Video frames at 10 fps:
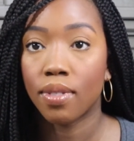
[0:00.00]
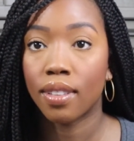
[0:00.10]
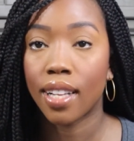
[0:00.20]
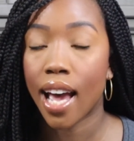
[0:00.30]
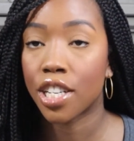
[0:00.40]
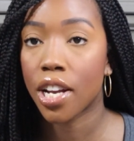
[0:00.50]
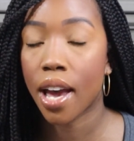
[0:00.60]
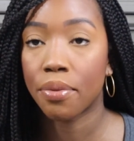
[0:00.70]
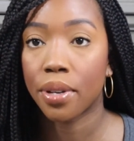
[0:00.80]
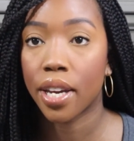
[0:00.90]

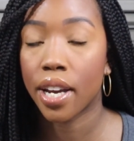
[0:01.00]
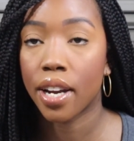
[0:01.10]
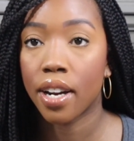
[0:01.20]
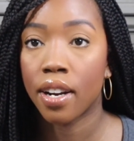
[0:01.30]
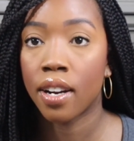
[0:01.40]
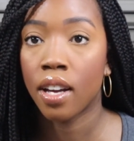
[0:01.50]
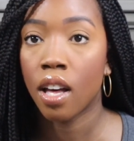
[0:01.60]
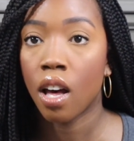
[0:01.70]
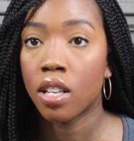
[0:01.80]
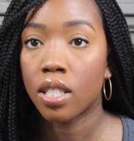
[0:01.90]
aftercare
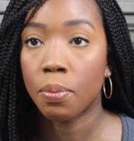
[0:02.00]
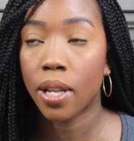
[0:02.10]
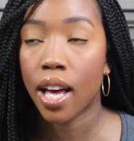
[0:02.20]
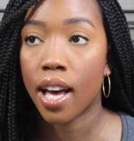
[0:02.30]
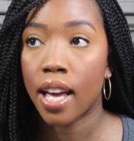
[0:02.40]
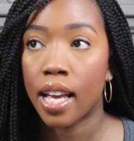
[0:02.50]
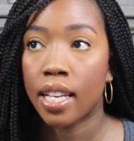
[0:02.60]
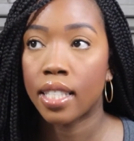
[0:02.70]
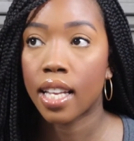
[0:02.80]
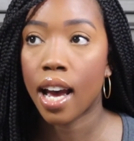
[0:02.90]

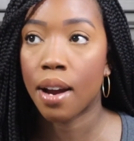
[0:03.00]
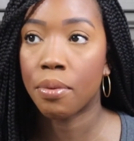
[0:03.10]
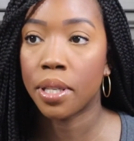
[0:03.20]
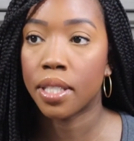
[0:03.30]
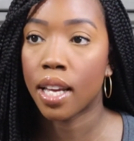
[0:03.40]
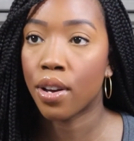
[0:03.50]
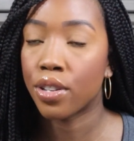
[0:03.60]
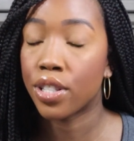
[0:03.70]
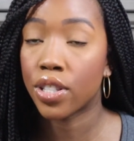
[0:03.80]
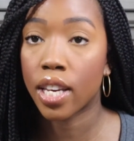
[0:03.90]
supplies, I retail
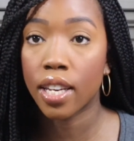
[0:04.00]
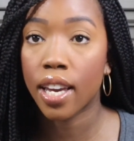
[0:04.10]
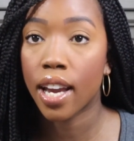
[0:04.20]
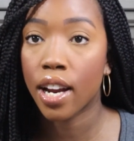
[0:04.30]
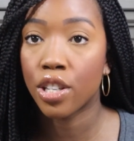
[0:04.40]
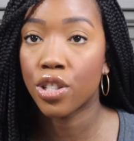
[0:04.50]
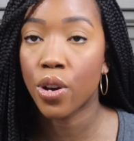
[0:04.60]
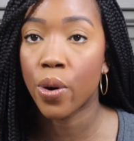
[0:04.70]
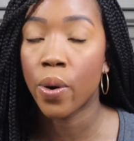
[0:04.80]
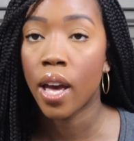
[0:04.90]
skincare,
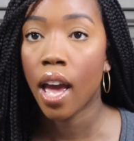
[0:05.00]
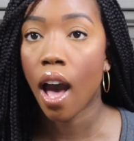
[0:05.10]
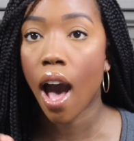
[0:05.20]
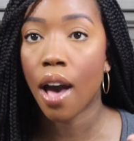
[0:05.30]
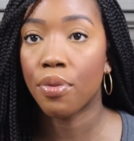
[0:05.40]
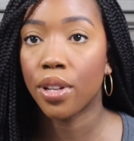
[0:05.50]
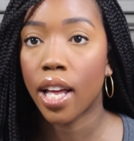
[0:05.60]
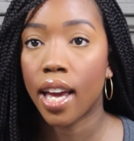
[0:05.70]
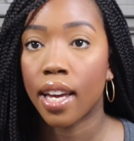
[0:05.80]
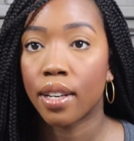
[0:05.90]
so I feel
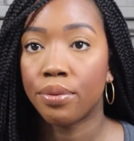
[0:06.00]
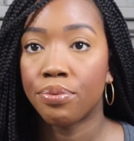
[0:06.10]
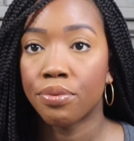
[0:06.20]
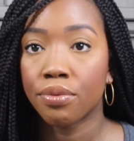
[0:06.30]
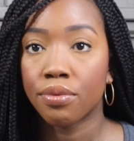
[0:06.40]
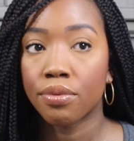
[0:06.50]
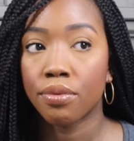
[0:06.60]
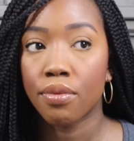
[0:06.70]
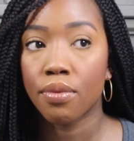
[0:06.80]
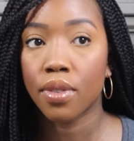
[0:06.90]
like
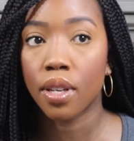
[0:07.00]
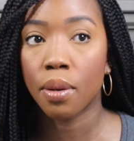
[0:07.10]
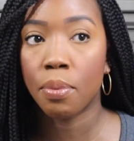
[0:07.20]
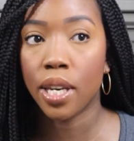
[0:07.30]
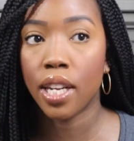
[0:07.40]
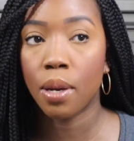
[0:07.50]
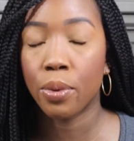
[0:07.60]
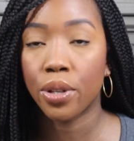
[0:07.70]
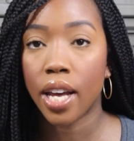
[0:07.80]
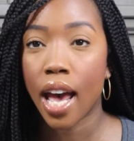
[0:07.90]
being
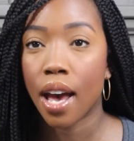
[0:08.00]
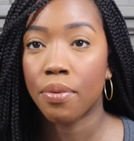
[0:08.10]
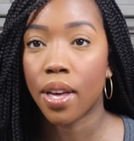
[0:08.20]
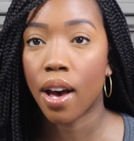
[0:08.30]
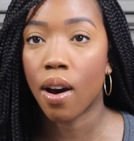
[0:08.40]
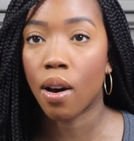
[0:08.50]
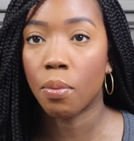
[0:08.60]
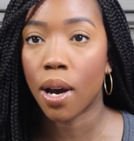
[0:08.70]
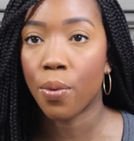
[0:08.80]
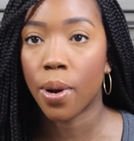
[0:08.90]
able to have that on
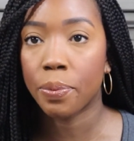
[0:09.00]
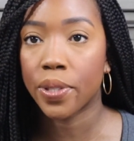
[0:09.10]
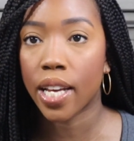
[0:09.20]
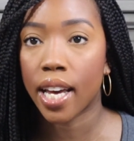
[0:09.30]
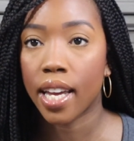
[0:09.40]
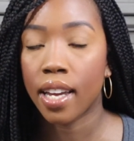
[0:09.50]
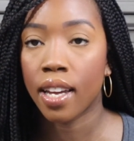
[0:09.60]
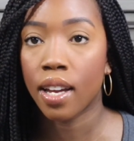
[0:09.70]
my website